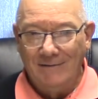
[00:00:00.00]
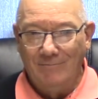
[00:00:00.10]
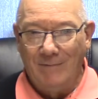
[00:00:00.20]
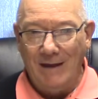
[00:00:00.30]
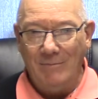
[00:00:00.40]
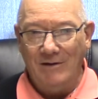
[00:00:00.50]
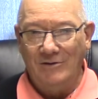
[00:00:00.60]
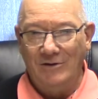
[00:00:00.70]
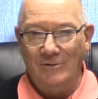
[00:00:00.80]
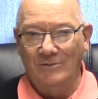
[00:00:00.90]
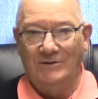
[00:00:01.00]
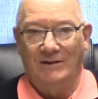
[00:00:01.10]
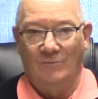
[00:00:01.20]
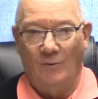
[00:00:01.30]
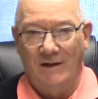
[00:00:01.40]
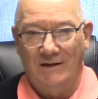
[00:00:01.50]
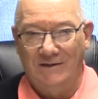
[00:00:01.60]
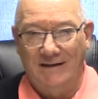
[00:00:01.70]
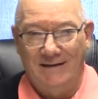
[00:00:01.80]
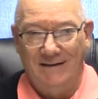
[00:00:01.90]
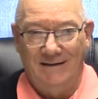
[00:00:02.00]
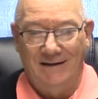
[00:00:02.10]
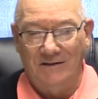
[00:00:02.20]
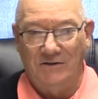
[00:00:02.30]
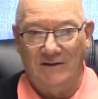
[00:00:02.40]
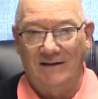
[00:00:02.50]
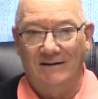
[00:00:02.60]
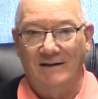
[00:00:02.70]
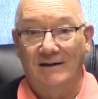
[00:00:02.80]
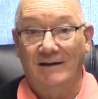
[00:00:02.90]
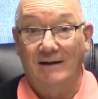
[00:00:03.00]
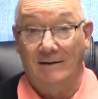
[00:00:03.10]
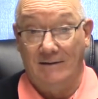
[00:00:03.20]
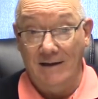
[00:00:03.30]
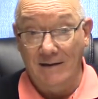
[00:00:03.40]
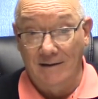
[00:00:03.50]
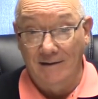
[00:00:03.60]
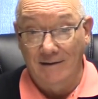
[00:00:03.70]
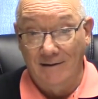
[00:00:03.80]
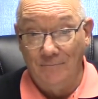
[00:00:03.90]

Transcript: maybe use in ways that he didn't necessarily intend.